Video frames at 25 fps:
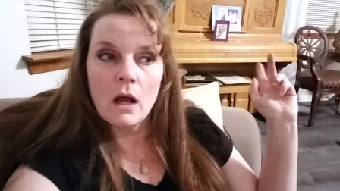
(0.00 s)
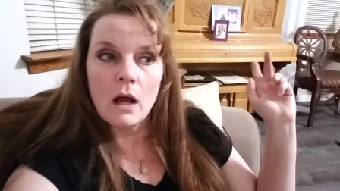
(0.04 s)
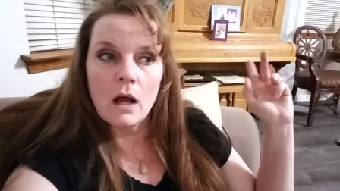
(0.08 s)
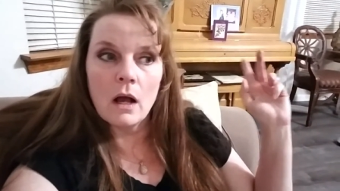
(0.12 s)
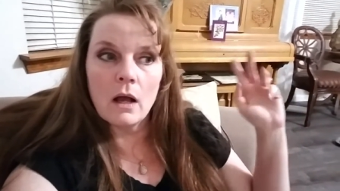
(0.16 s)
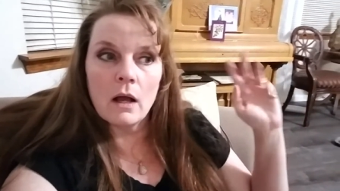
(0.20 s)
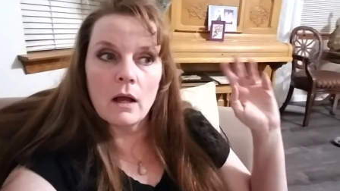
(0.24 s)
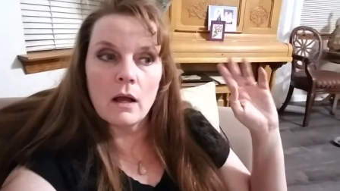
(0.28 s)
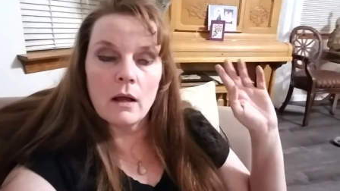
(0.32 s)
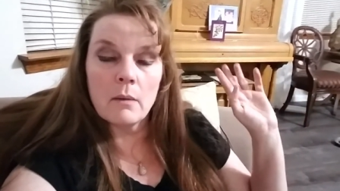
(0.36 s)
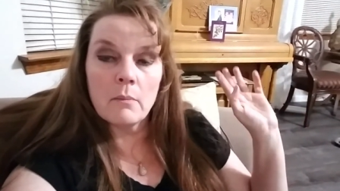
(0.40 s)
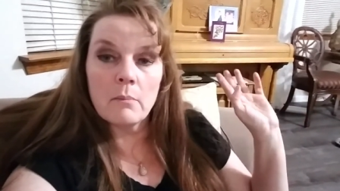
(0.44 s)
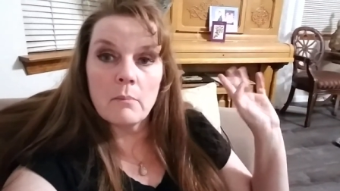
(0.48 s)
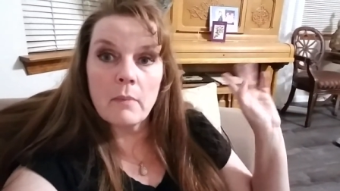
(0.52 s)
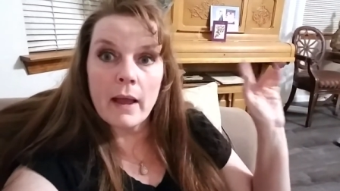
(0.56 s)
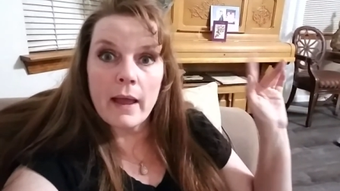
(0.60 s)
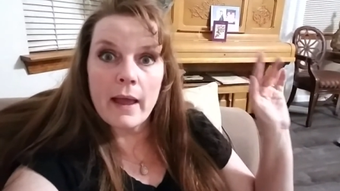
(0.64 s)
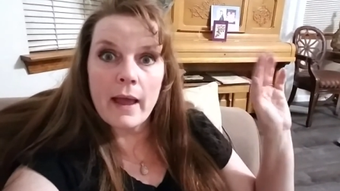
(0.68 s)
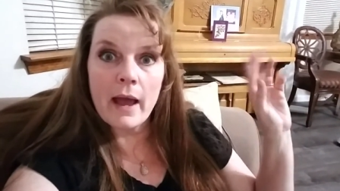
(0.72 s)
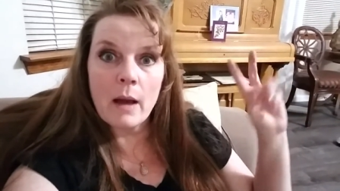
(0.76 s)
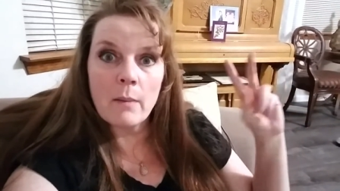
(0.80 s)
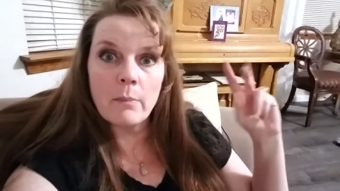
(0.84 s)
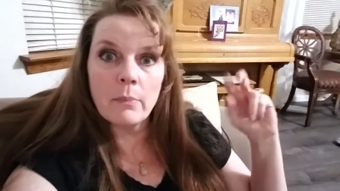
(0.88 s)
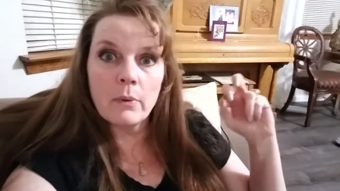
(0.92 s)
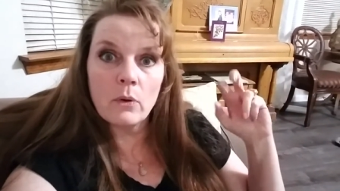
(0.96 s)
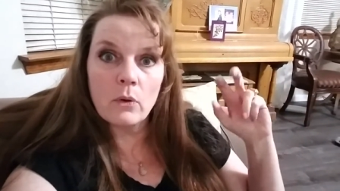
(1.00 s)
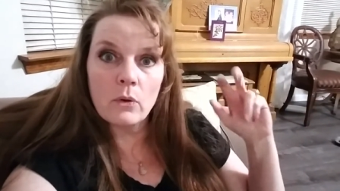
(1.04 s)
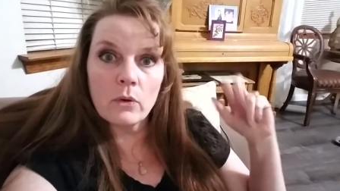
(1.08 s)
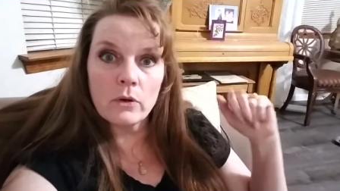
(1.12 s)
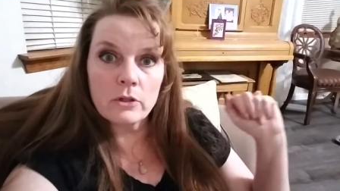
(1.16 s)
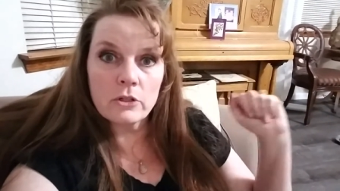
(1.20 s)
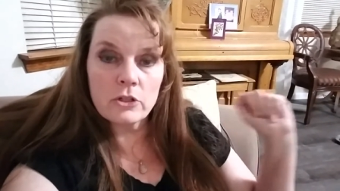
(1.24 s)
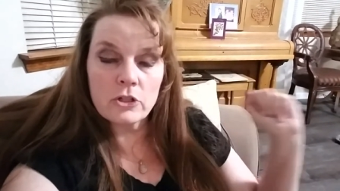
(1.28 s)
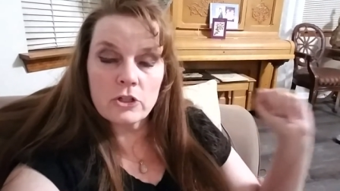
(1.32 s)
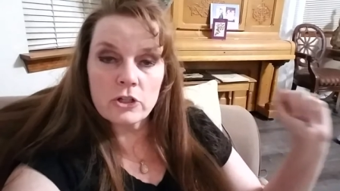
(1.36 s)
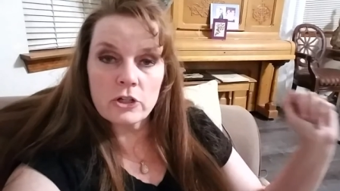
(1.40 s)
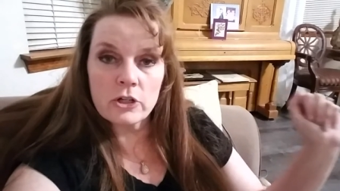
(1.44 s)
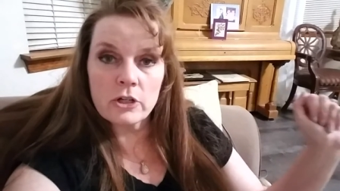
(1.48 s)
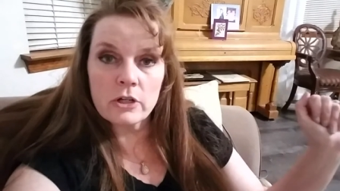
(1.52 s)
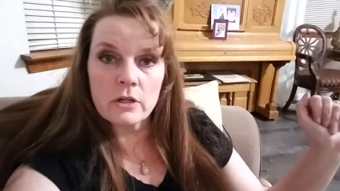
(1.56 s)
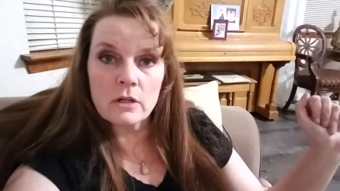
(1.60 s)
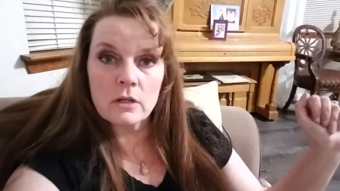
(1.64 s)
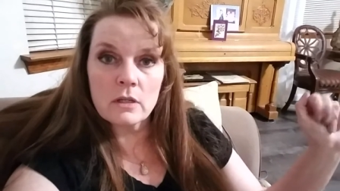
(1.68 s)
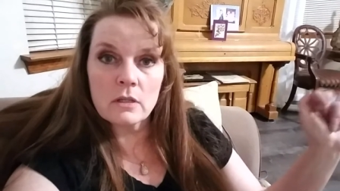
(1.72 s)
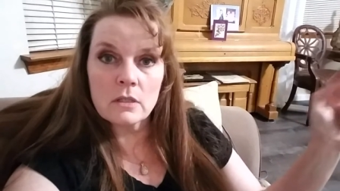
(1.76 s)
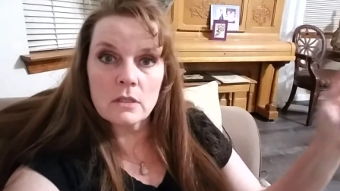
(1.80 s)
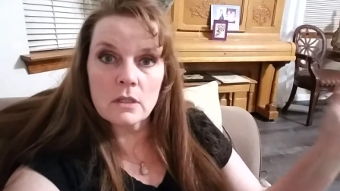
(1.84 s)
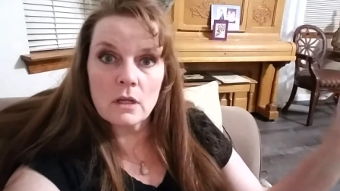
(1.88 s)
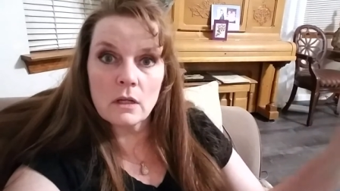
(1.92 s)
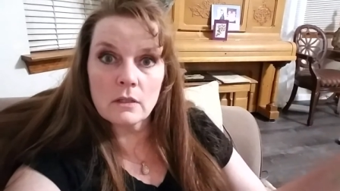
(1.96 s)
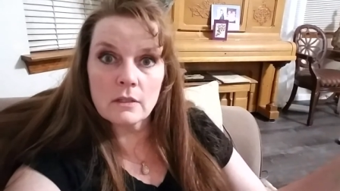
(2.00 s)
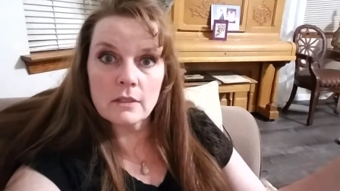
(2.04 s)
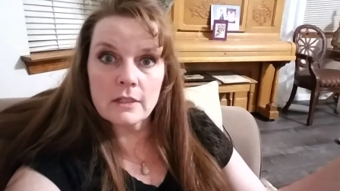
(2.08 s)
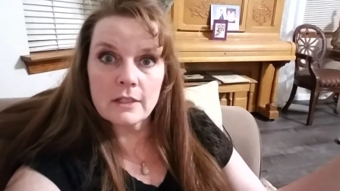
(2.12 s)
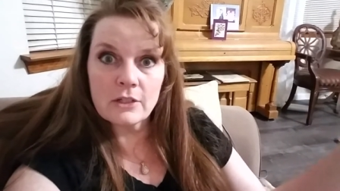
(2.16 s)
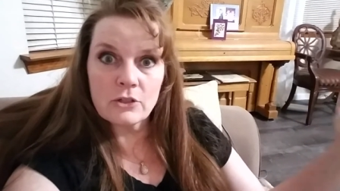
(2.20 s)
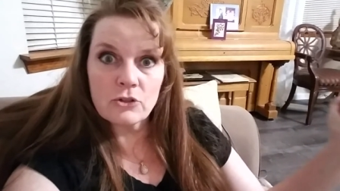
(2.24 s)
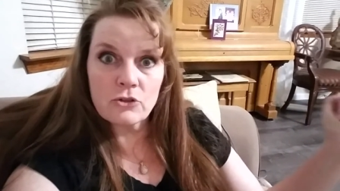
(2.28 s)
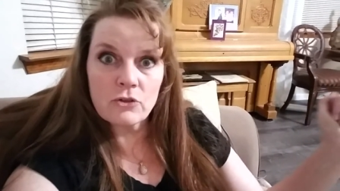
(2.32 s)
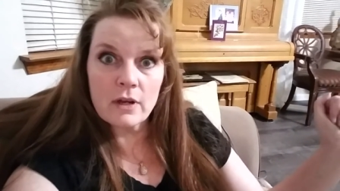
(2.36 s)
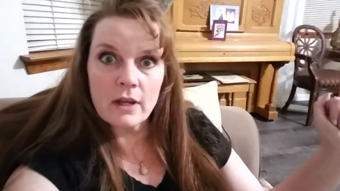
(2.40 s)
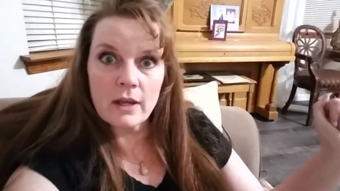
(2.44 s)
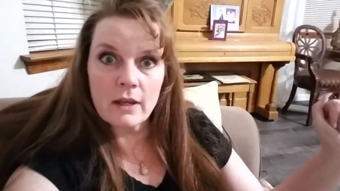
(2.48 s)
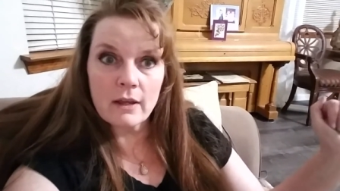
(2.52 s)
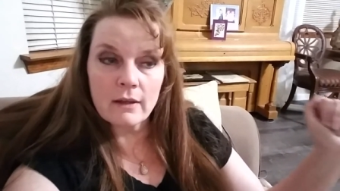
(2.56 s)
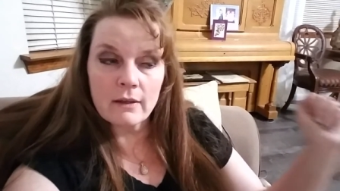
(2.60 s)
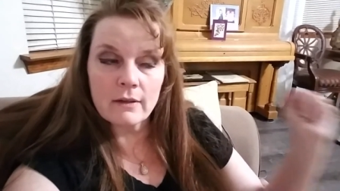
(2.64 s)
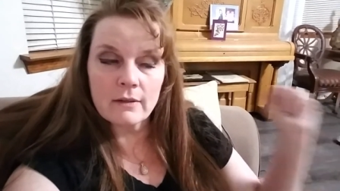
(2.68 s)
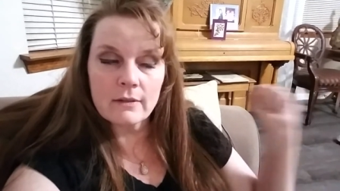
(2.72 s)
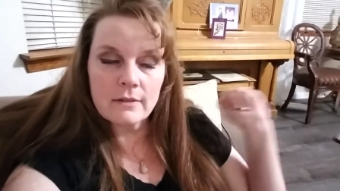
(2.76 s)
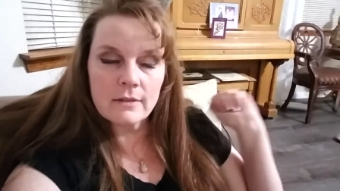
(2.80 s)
um, my apple orchard salty drink.